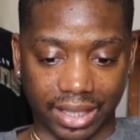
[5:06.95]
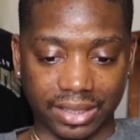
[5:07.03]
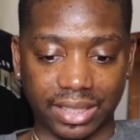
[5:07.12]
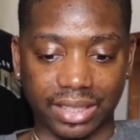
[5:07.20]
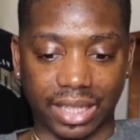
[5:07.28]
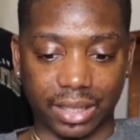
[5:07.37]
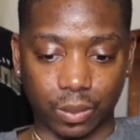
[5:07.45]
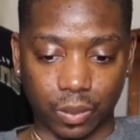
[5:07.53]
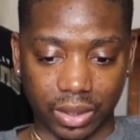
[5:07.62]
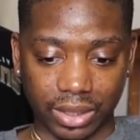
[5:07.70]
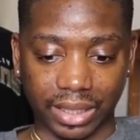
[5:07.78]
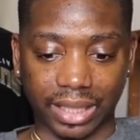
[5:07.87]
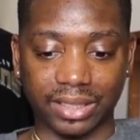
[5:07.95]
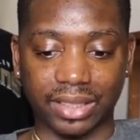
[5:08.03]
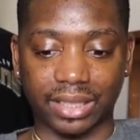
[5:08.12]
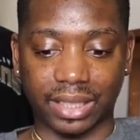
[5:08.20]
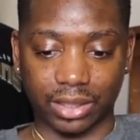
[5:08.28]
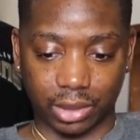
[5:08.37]
1991,
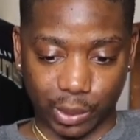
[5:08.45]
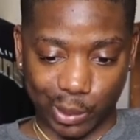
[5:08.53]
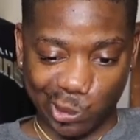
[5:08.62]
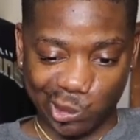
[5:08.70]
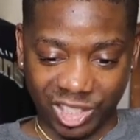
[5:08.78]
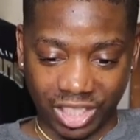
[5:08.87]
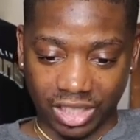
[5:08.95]
1992,